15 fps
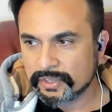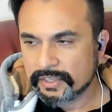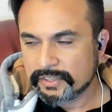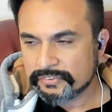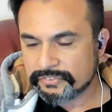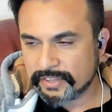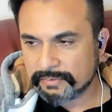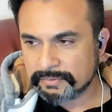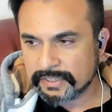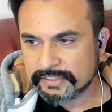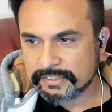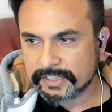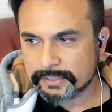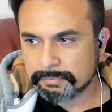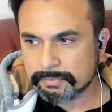several
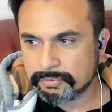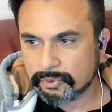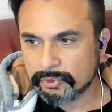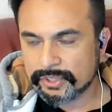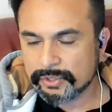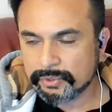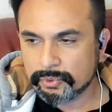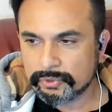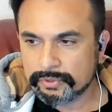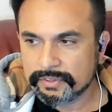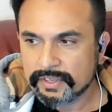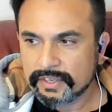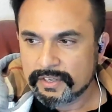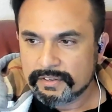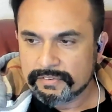years before he could
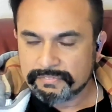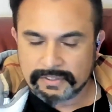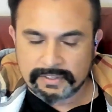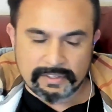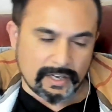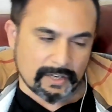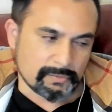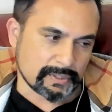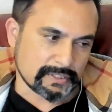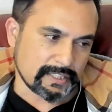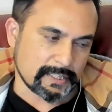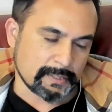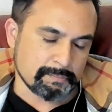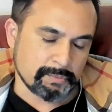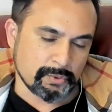figure out what
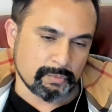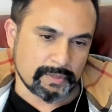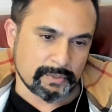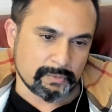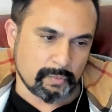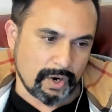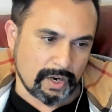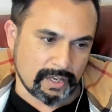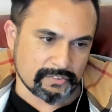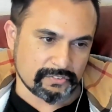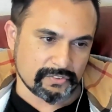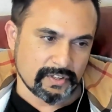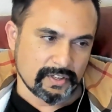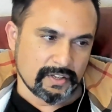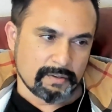that improvement was.